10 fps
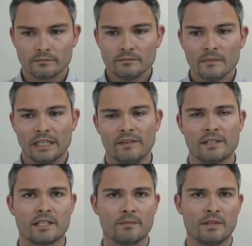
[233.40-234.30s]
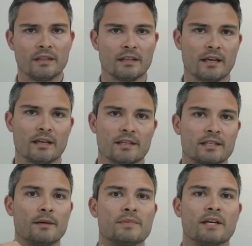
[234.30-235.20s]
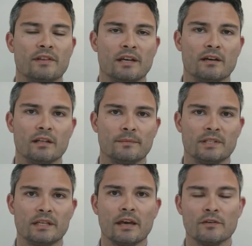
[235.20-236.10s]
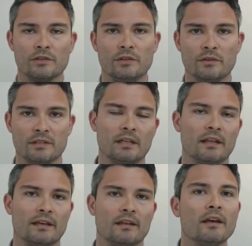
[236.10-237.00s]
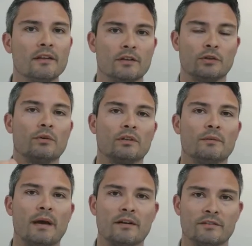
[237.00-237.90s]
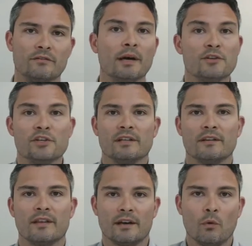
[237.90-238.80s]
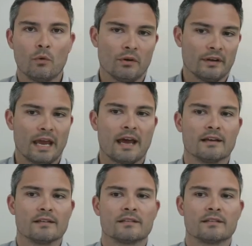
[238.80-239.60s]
And this is something that kind of sums everything all up together. So you can see like the total amount of budget that an org has.